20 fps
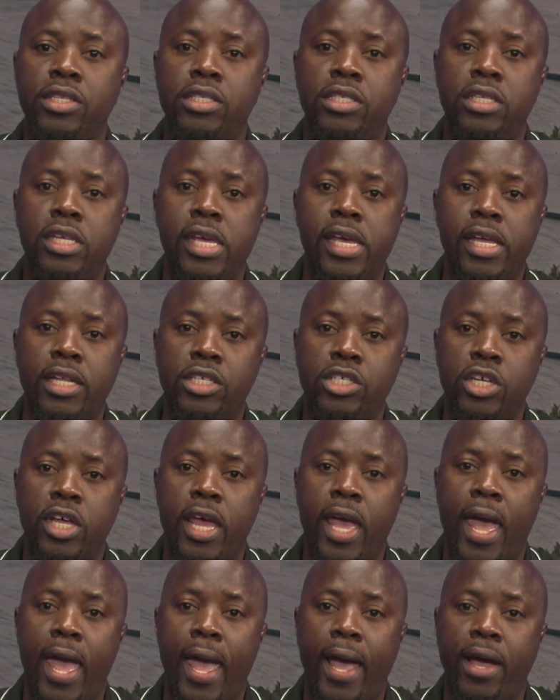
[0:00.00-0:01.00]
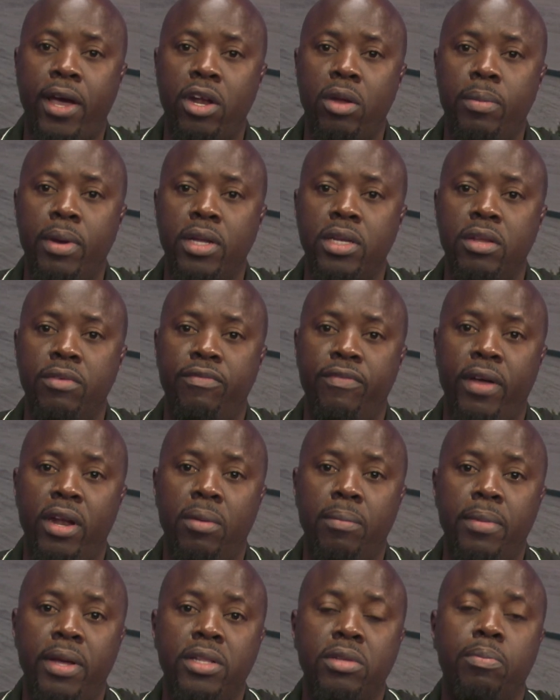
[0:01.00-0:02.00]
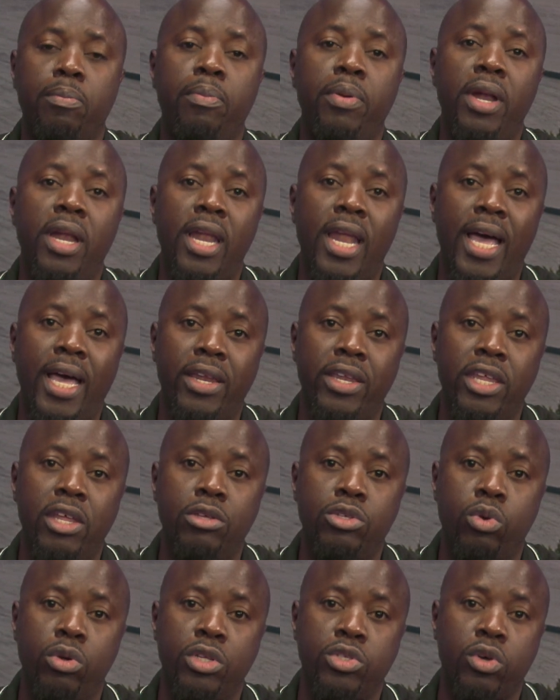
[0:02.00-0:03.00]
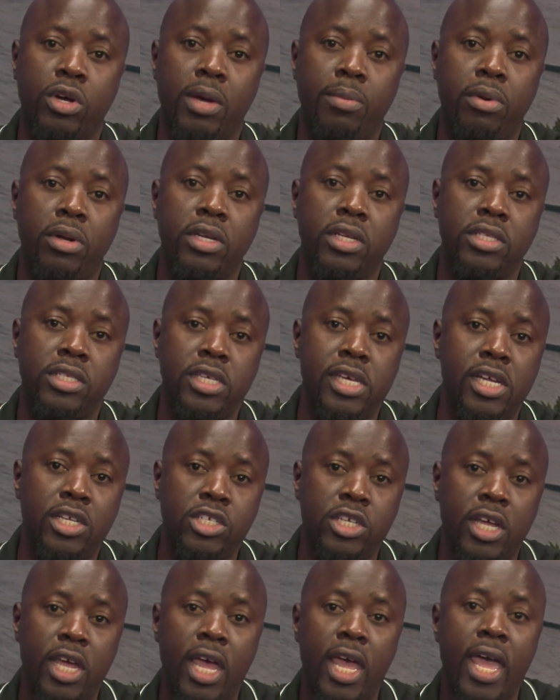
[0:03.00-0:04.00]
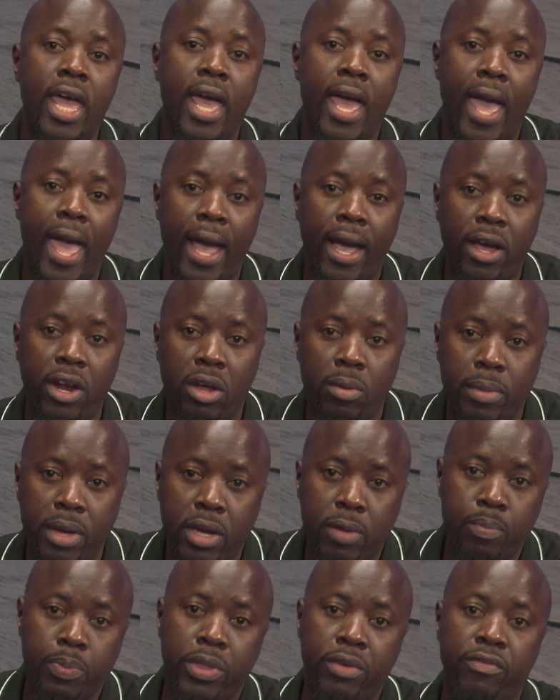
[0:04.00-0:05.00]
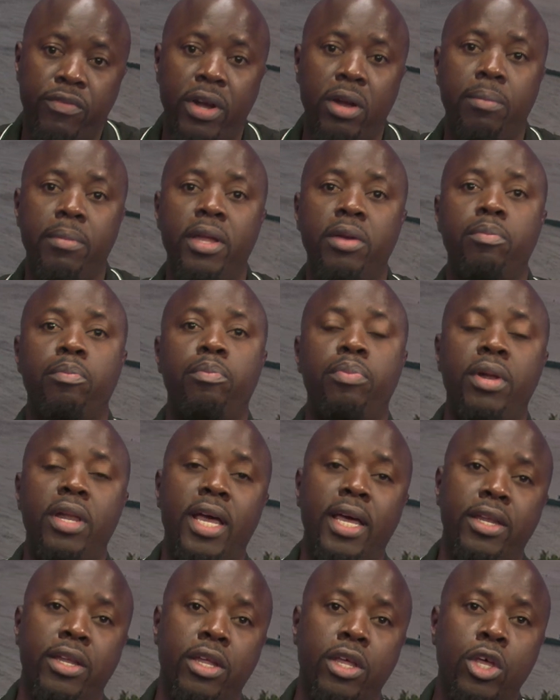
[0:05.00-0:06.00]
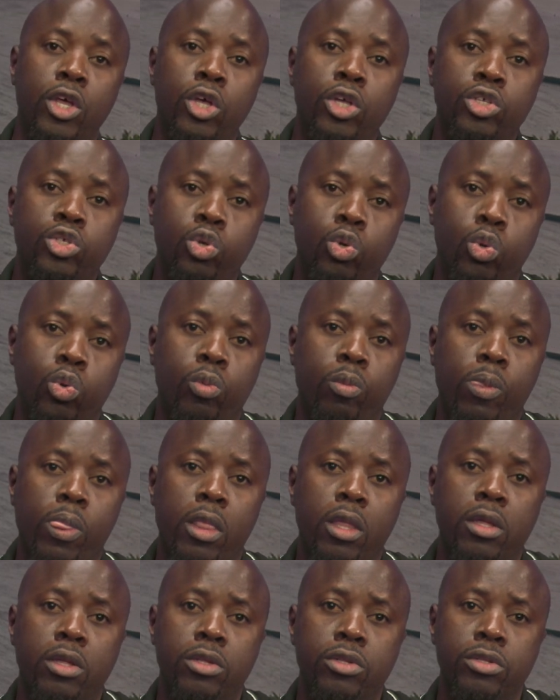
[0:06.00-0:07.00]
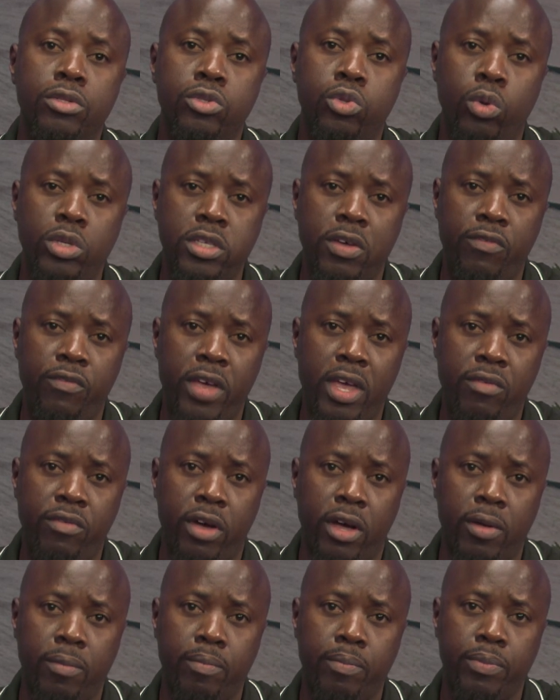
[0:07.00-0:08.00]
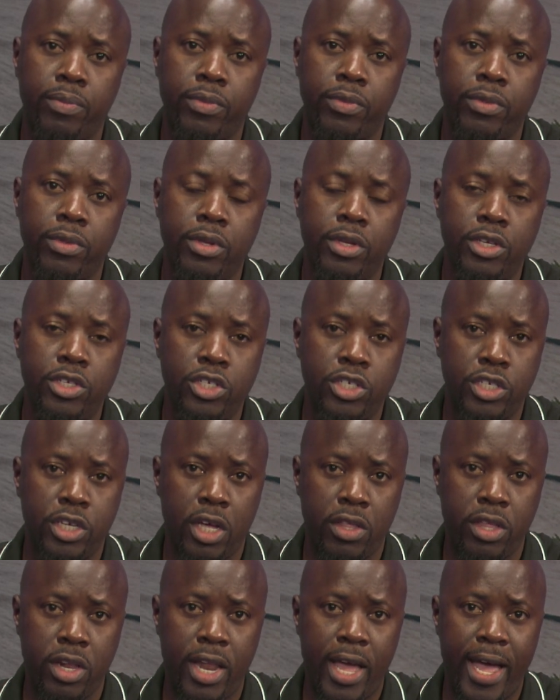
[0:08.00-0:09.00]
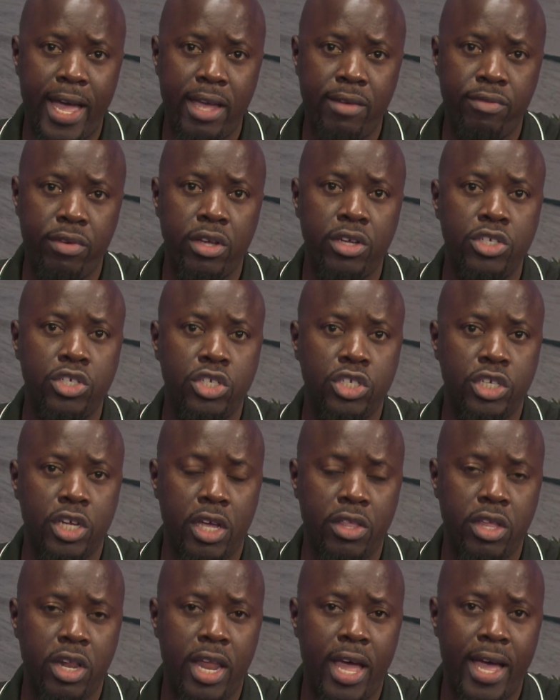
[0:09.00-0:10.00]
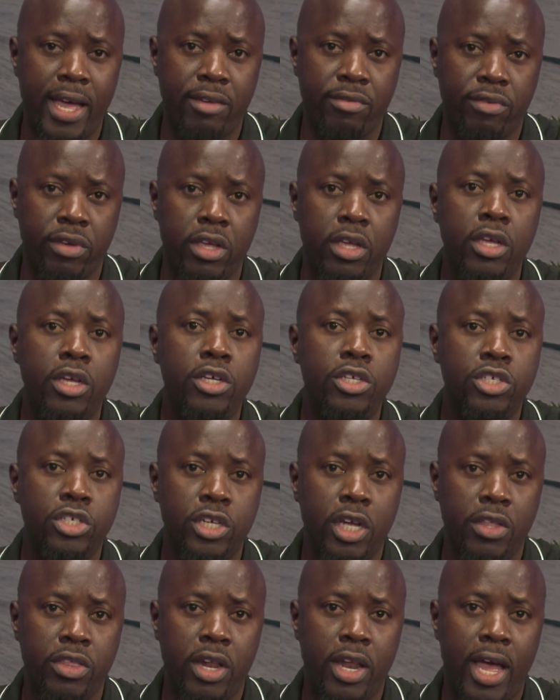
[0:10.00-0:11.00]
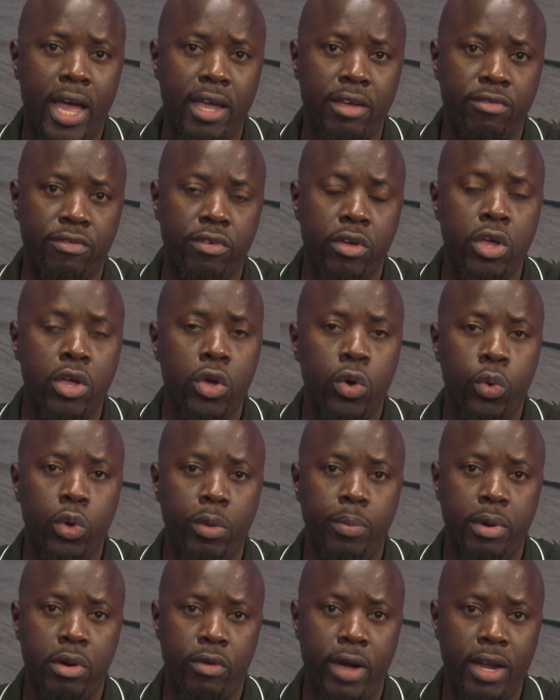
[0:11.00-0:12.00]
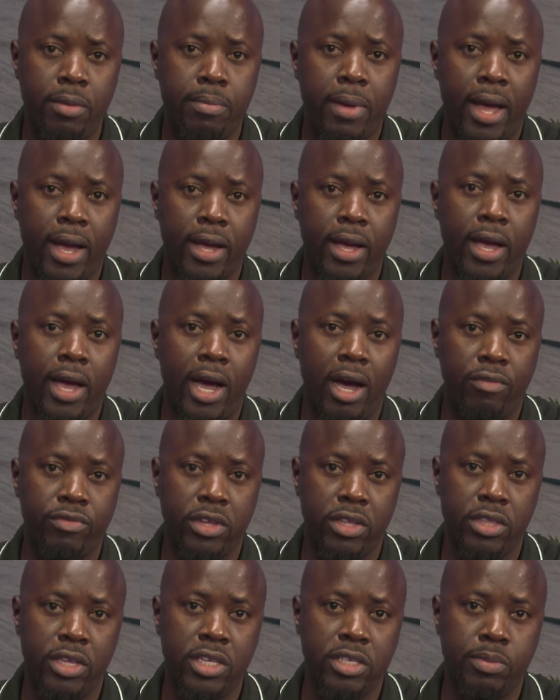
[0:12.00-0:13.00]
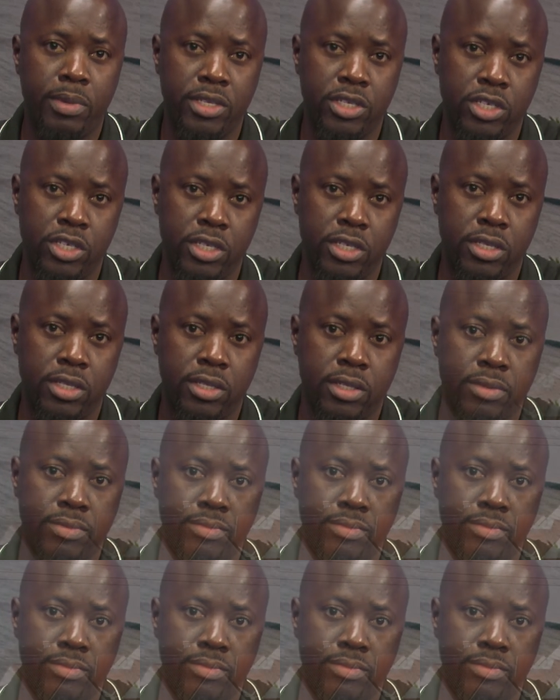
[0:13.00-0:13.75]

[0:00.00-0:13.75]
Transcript: THA Economic Development Plan. He's going to talk about the THA Economic Development Plan. So do us a favor, share the live, share the live, share the live. We'll be right back after these messages.